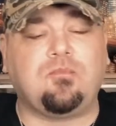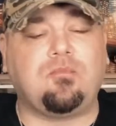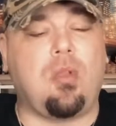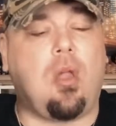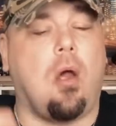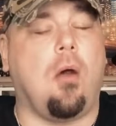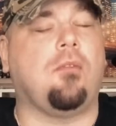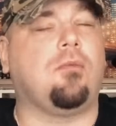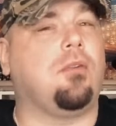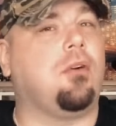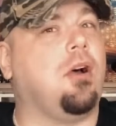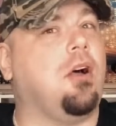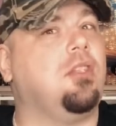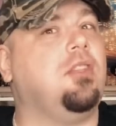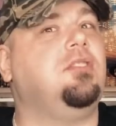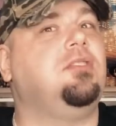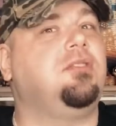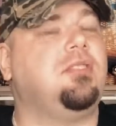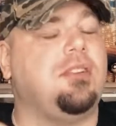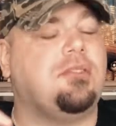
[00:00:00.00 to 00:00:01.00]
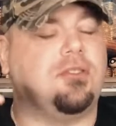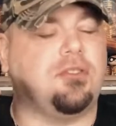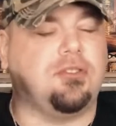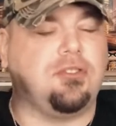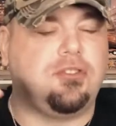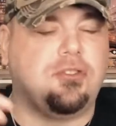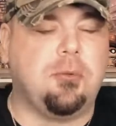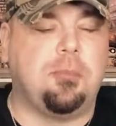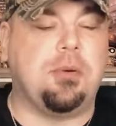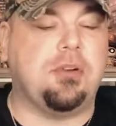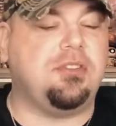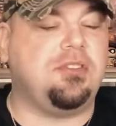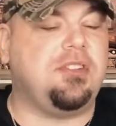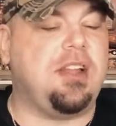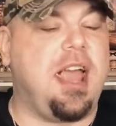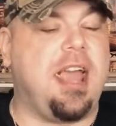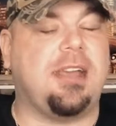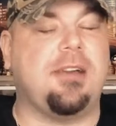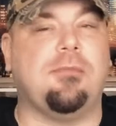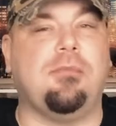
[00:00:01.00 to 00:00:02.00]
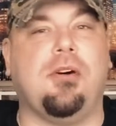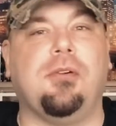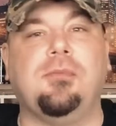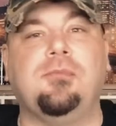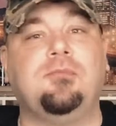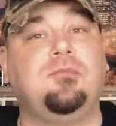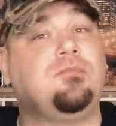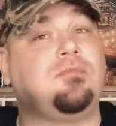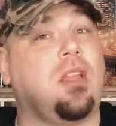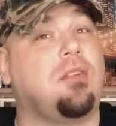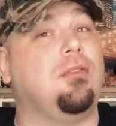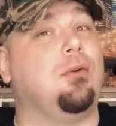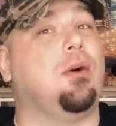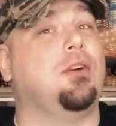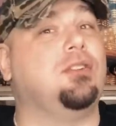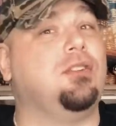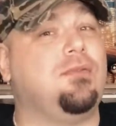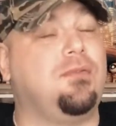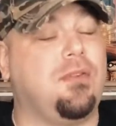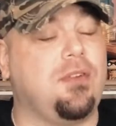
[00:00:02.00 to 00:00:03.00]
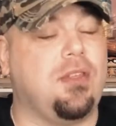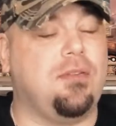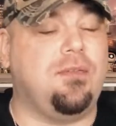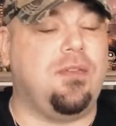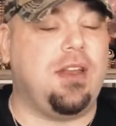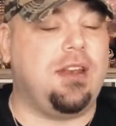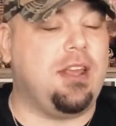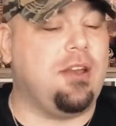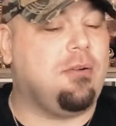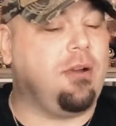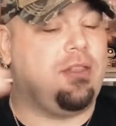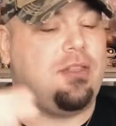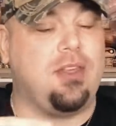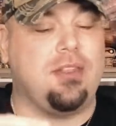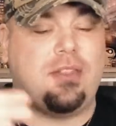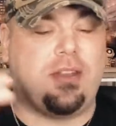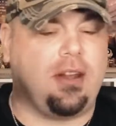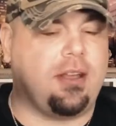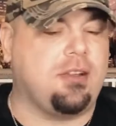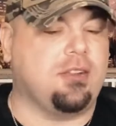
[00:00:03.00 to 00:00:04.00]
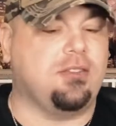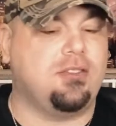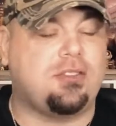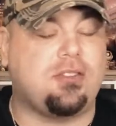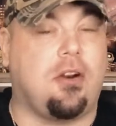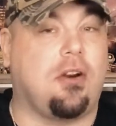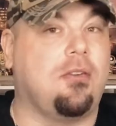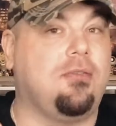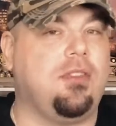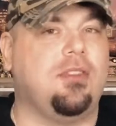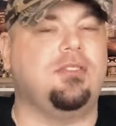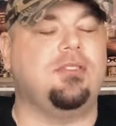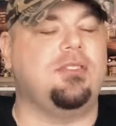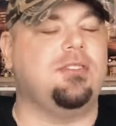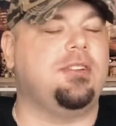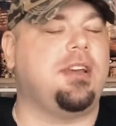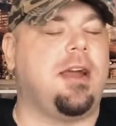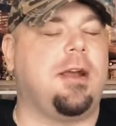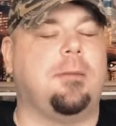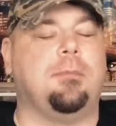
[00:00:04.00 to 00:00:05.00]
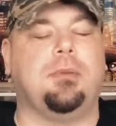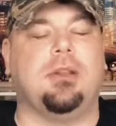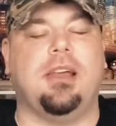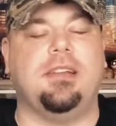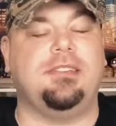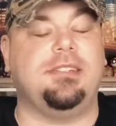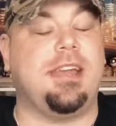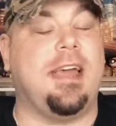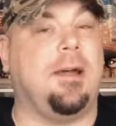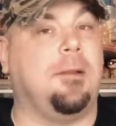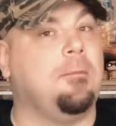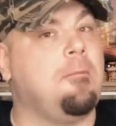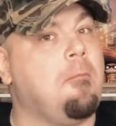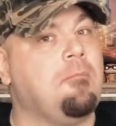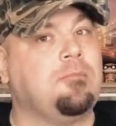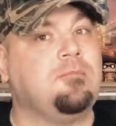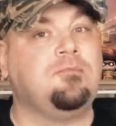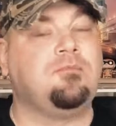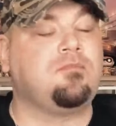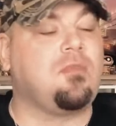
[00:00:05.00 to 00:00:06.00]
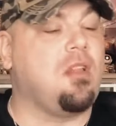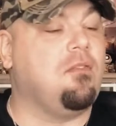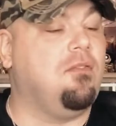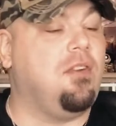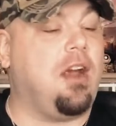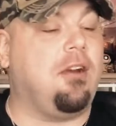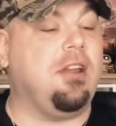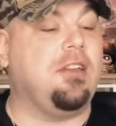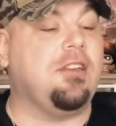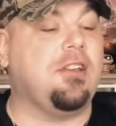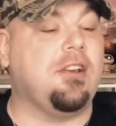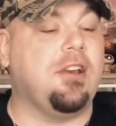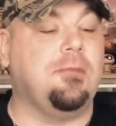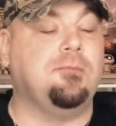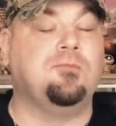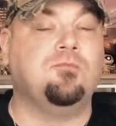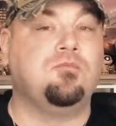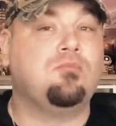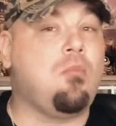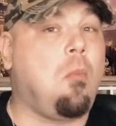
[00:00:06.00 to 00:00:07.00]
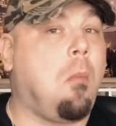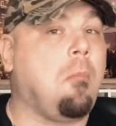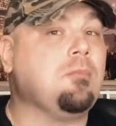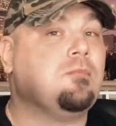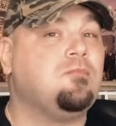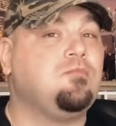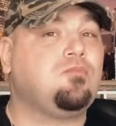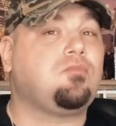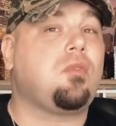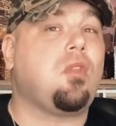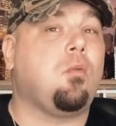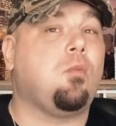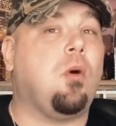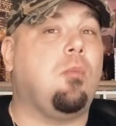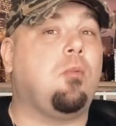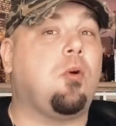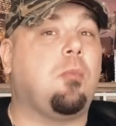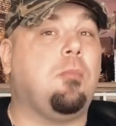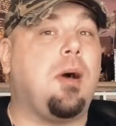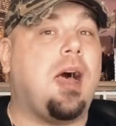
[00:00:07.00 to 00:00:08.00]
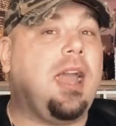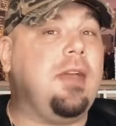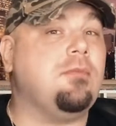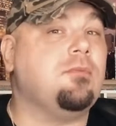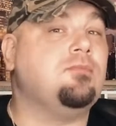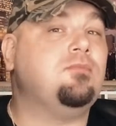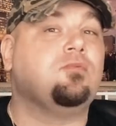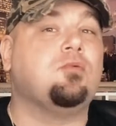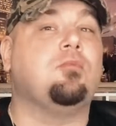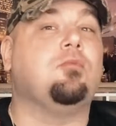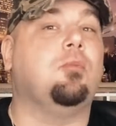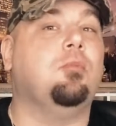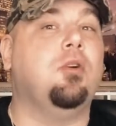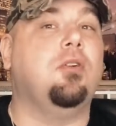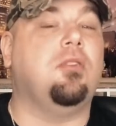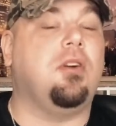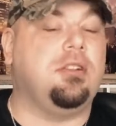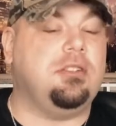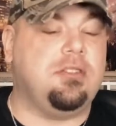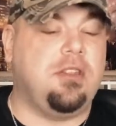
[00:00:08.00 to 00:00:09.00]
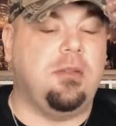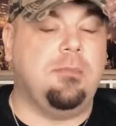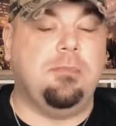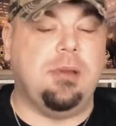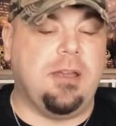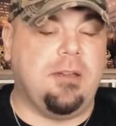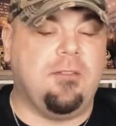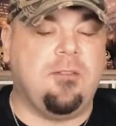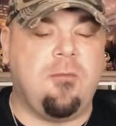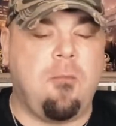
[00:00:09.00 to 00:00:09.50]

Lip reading: Overall, these things are super snackable. If it wasn't for the video, I think that I could scarf this entire plate down. Very good. One more bite, we'll move on to the beef.